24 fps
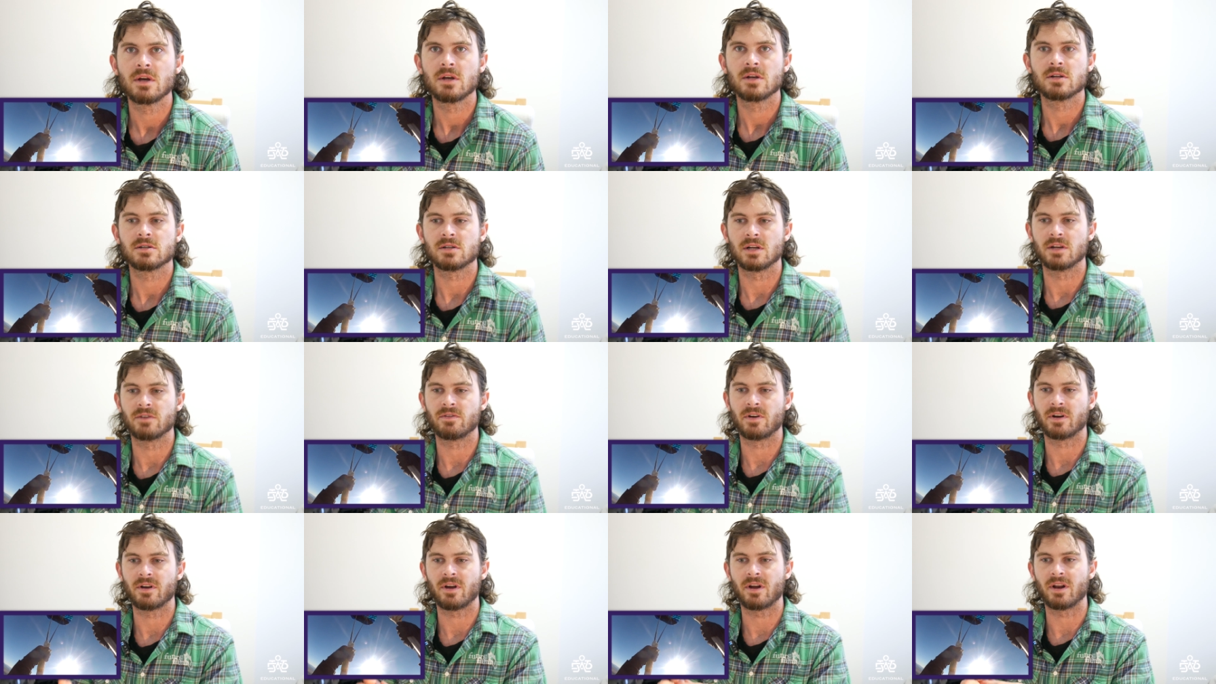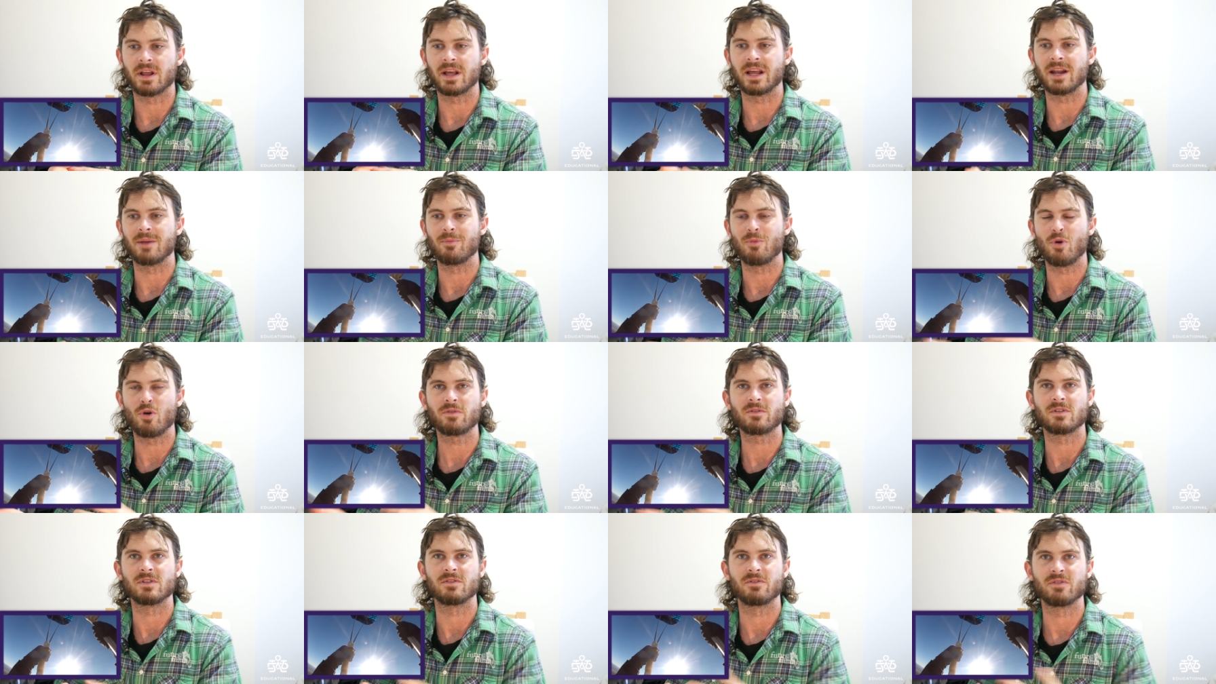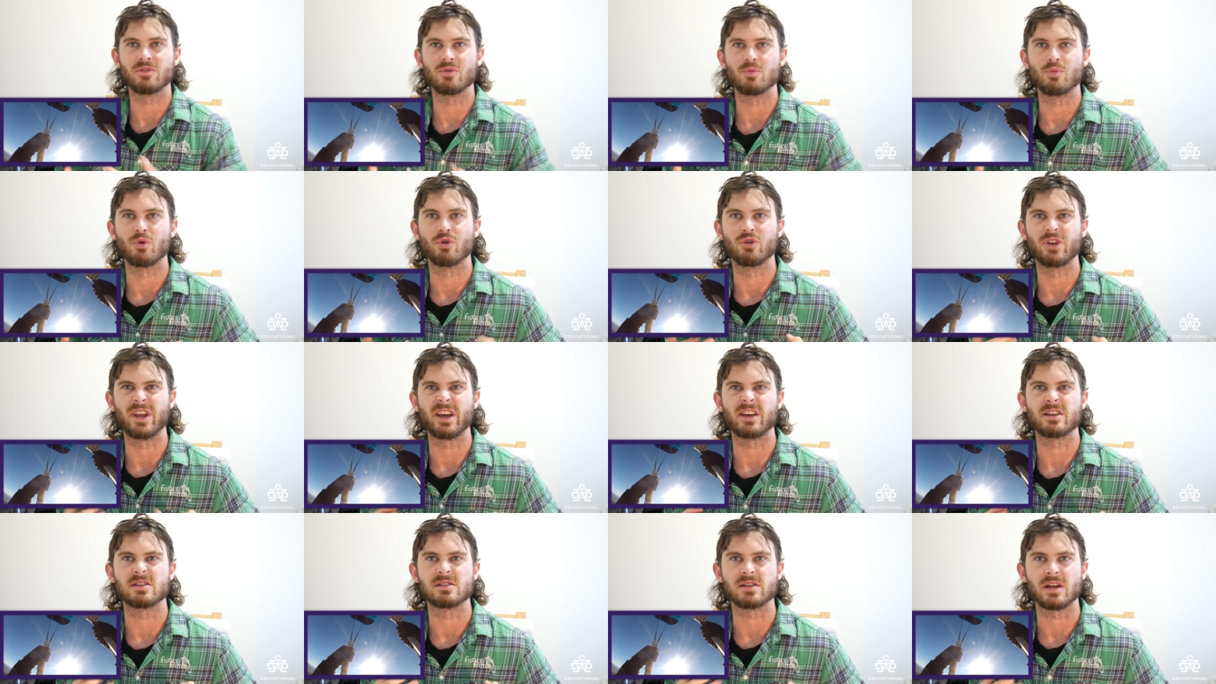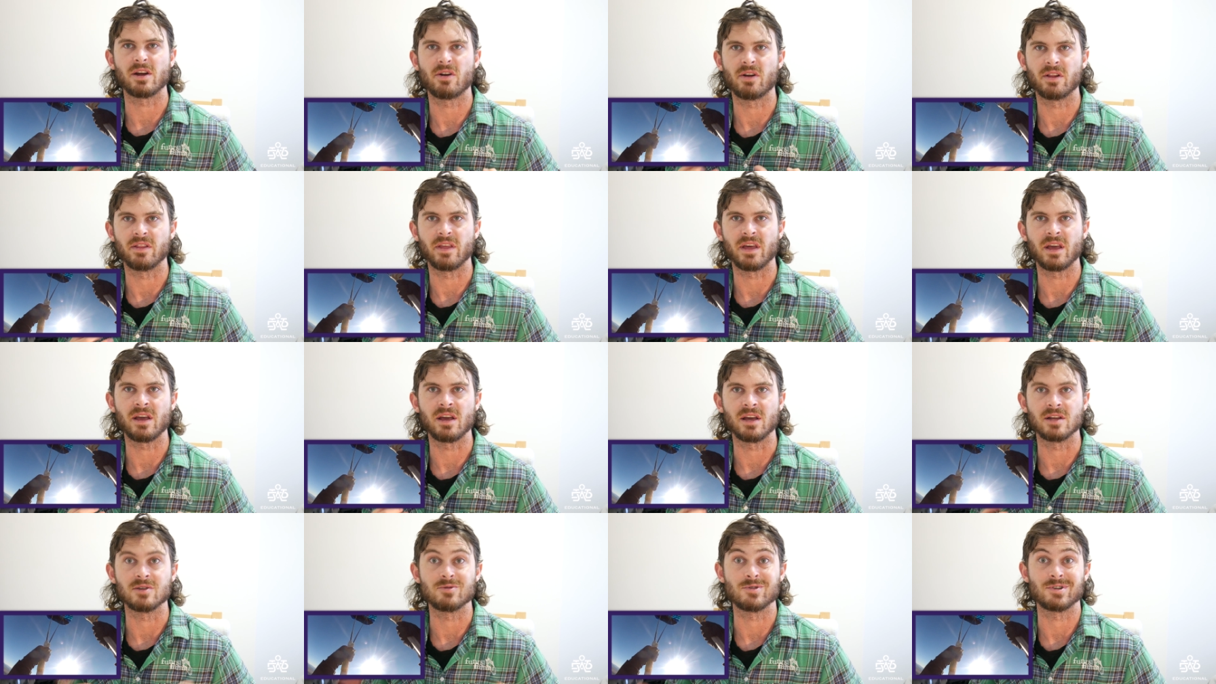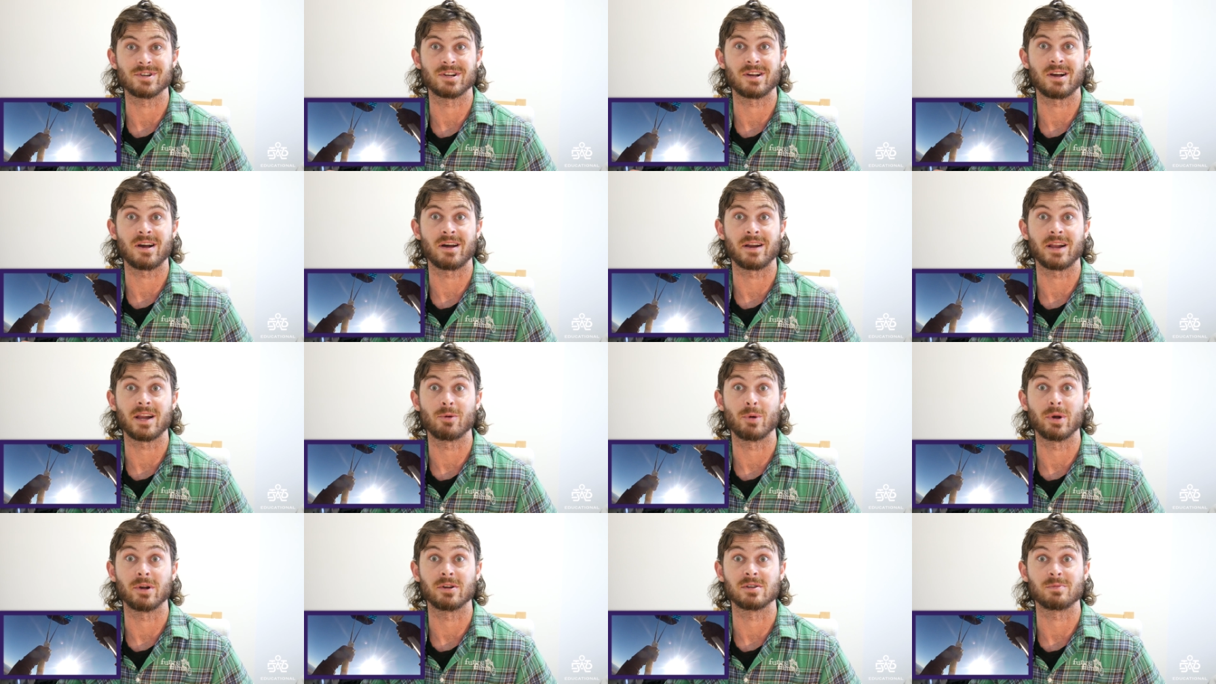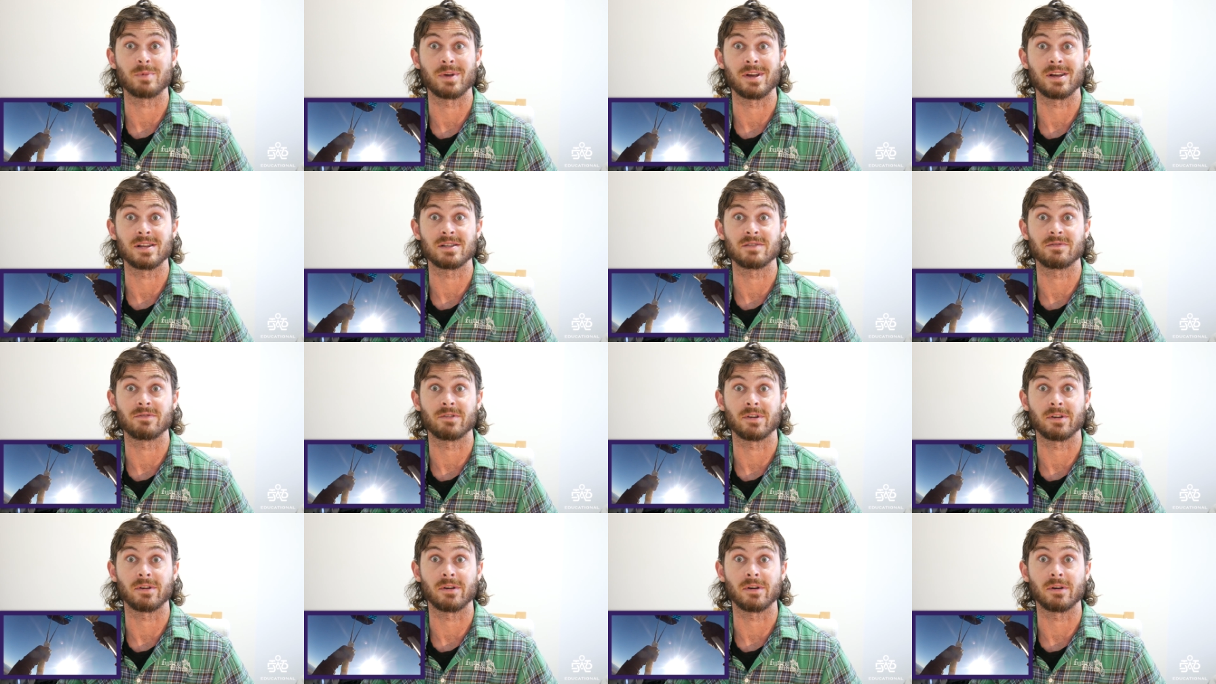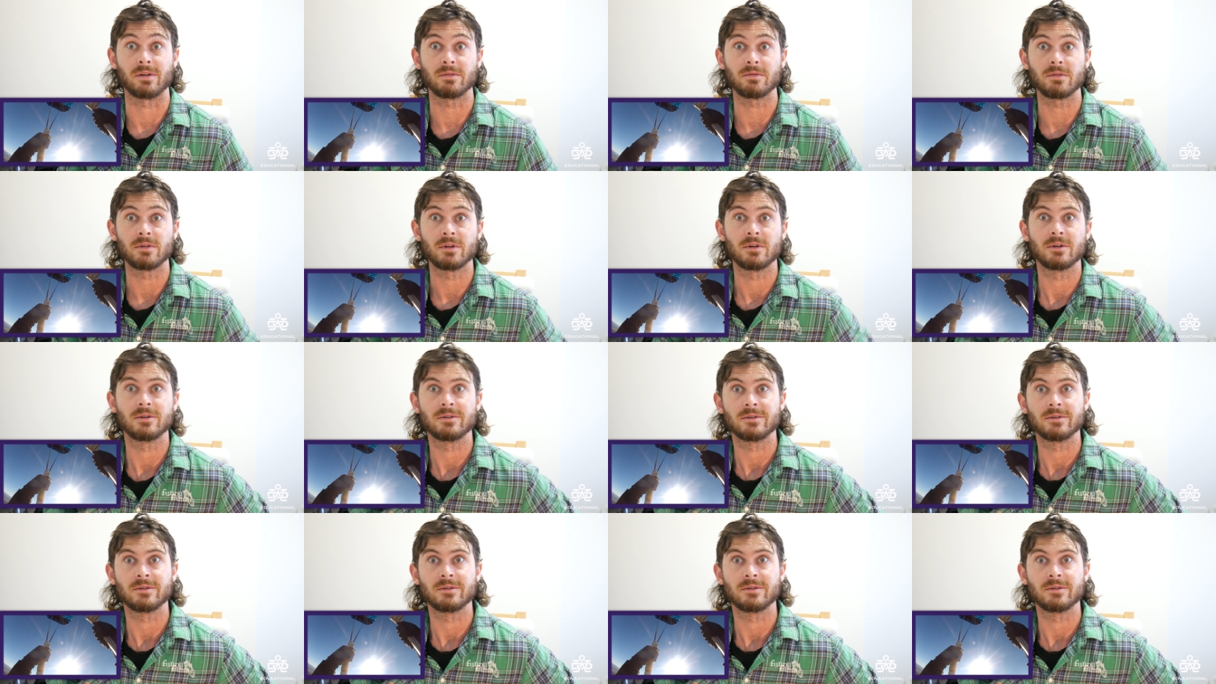So if I go to get them off to feel more dexterity in the hands, which I can't anyway because my hands are freaking cold,